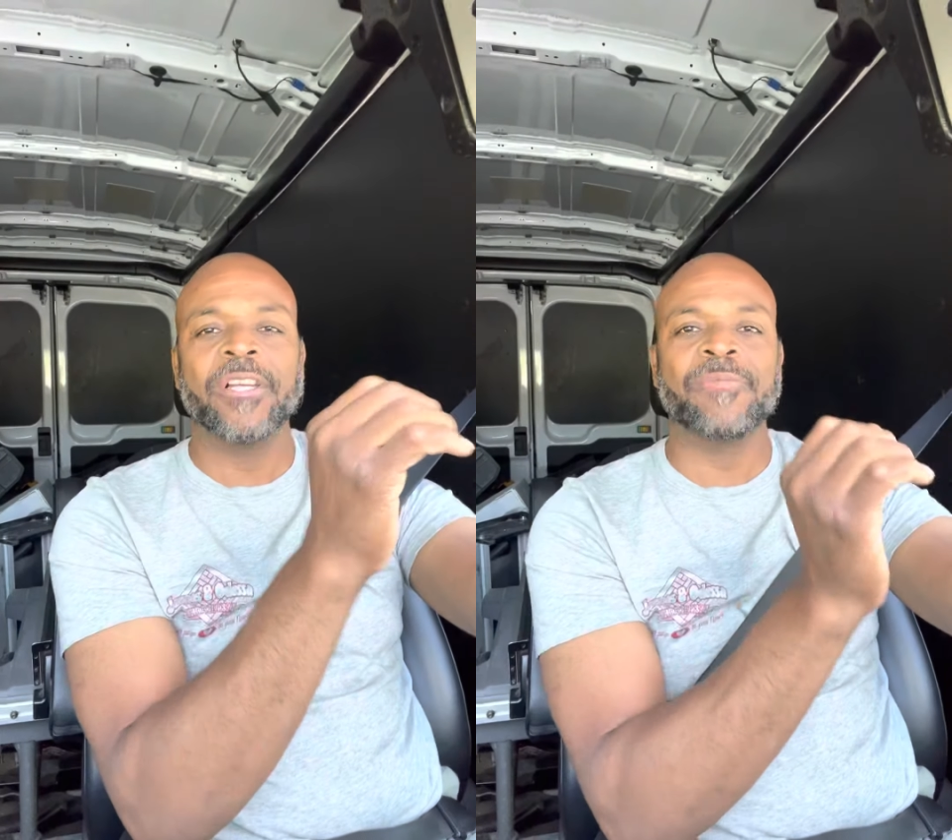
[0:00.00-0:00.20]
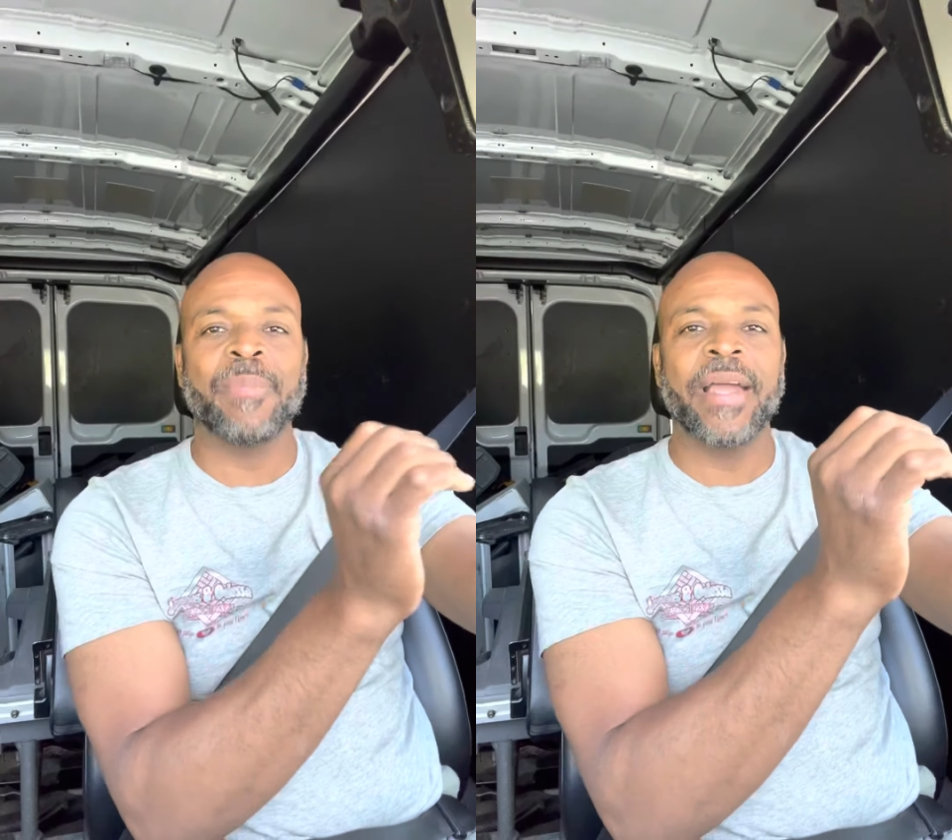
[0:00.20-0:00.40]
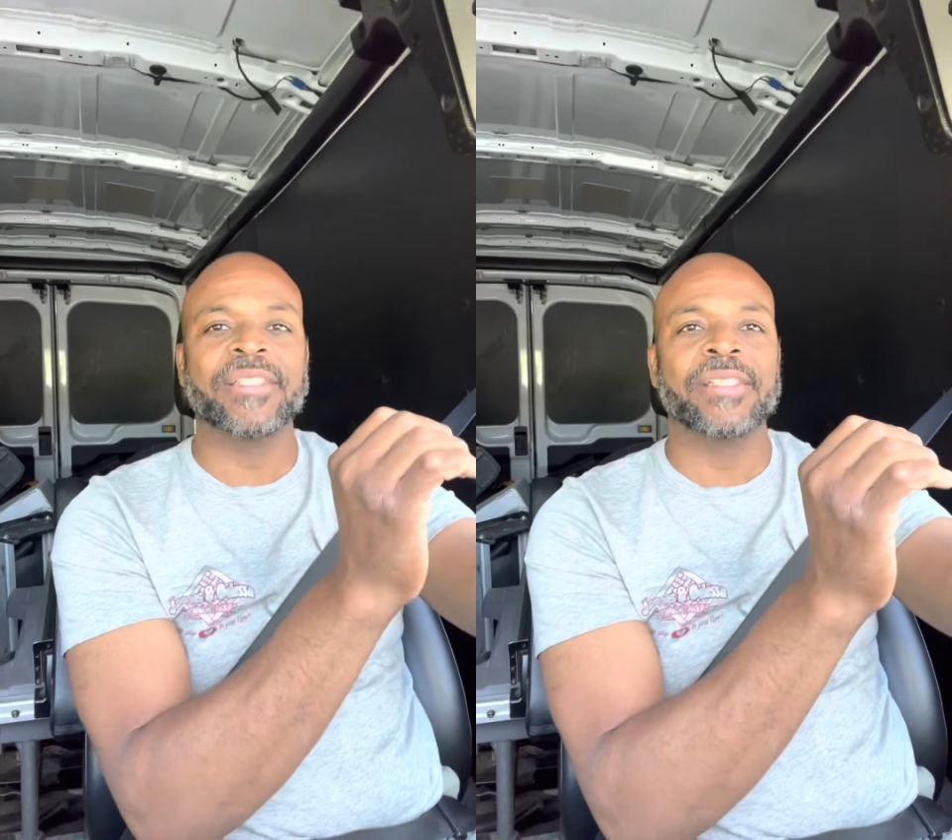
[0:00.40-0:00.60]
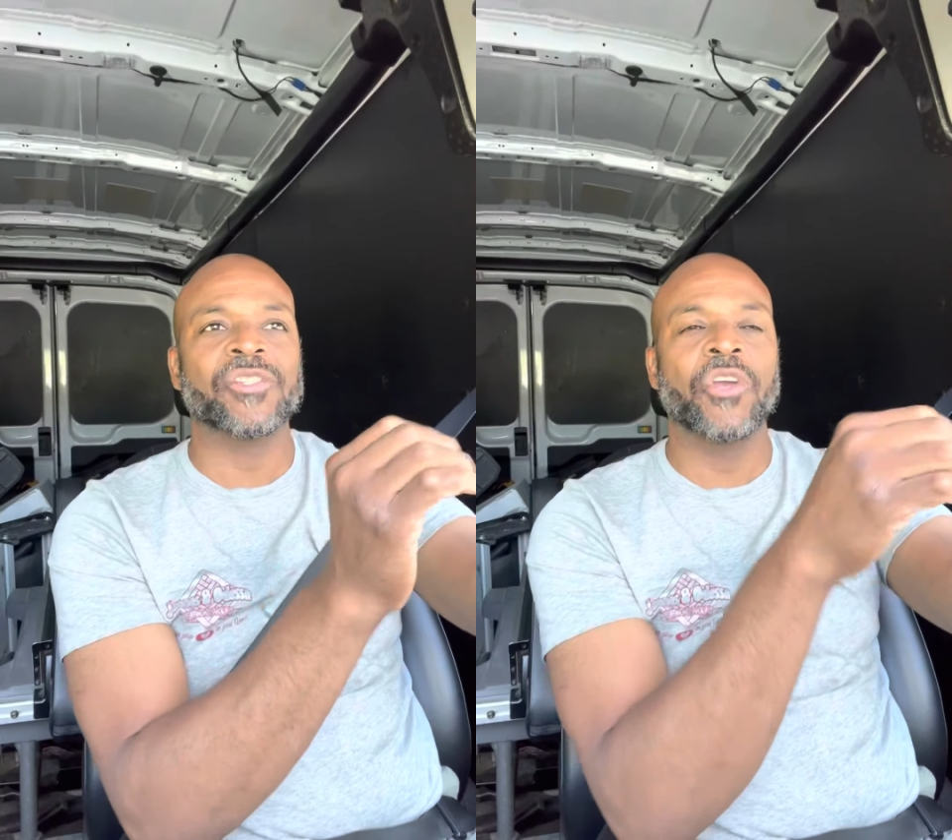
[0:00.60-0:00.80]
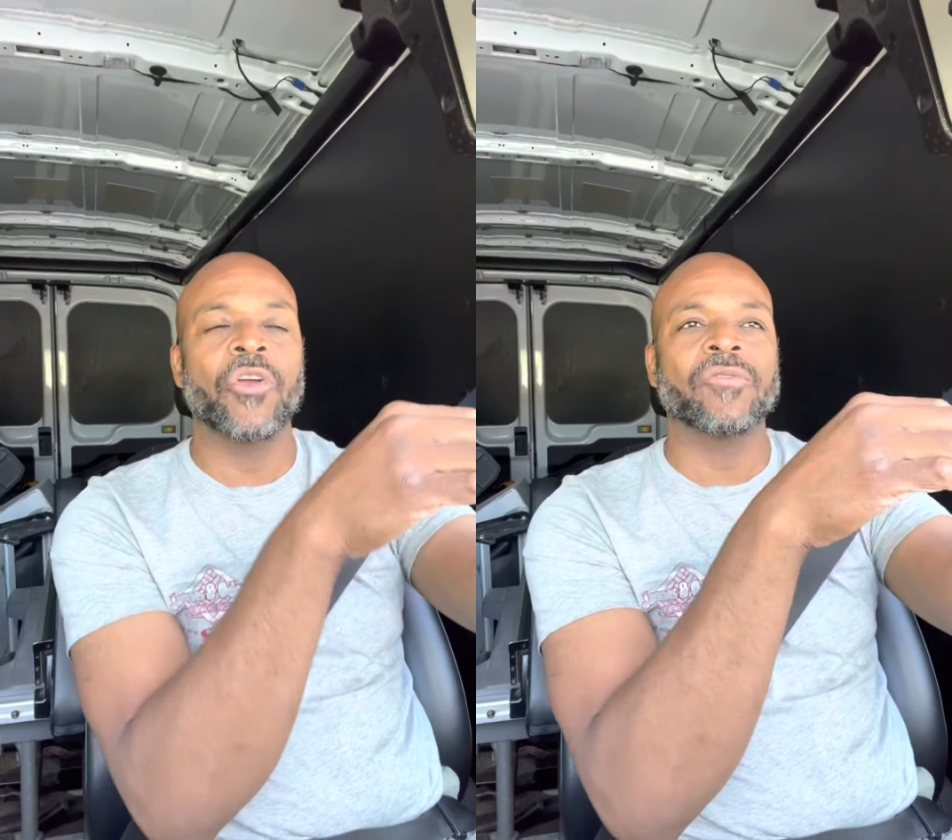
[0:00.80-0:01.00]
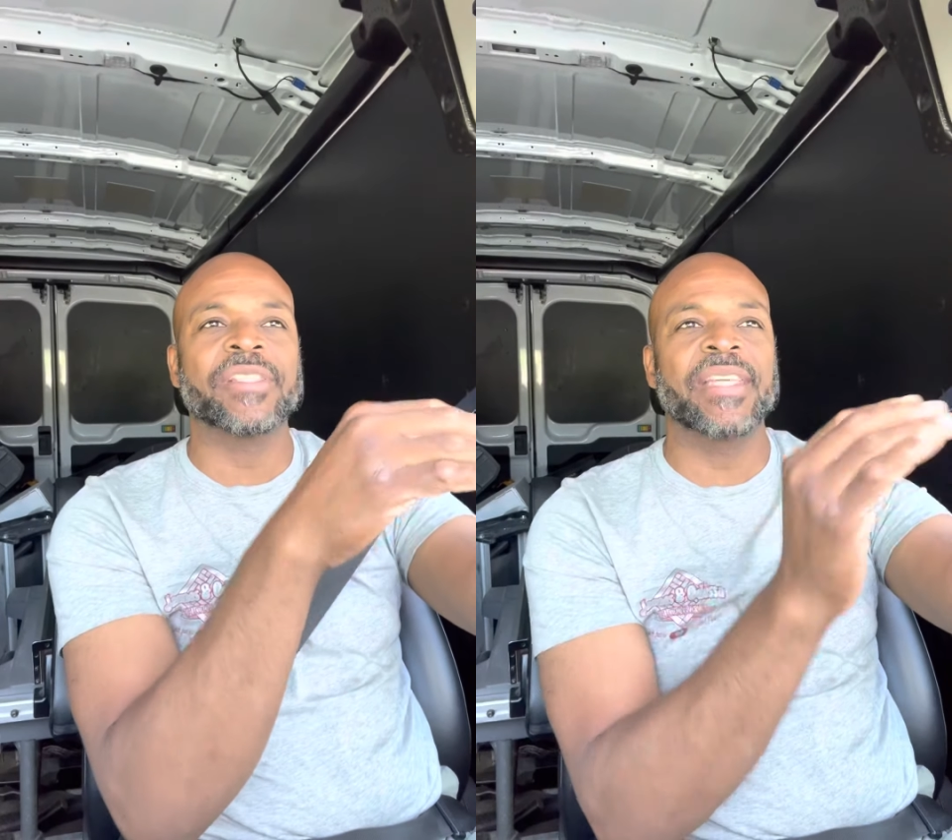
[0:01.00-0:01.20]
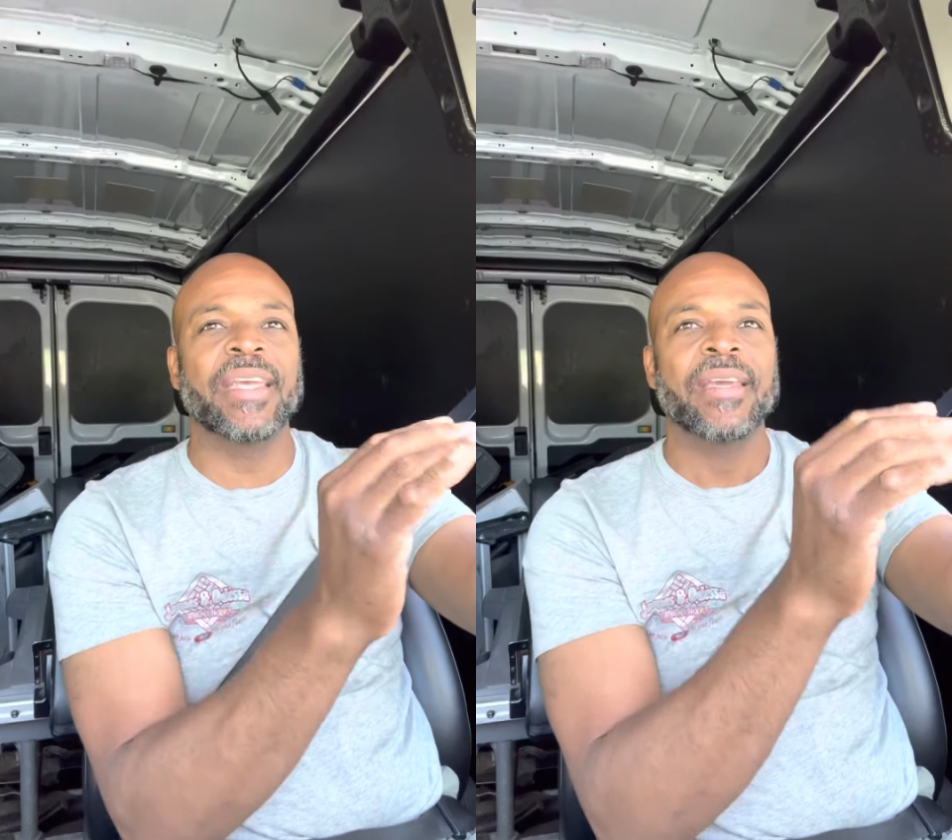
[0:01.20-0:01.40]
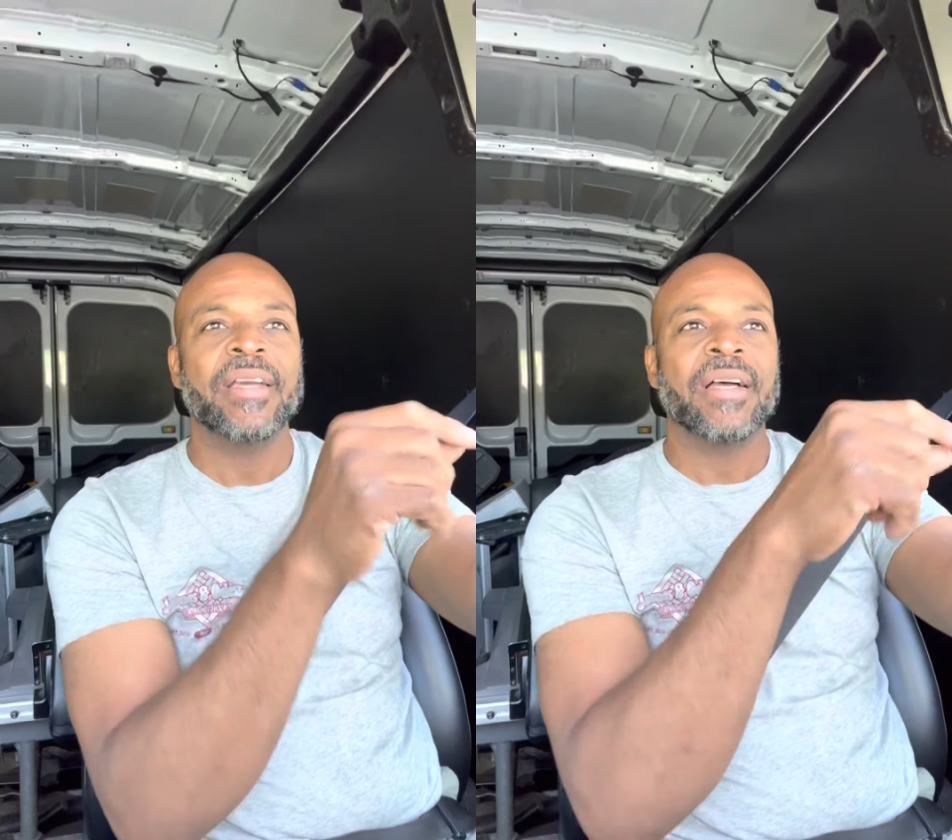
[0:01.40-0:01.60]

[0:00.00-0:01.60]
expansion, so you don't see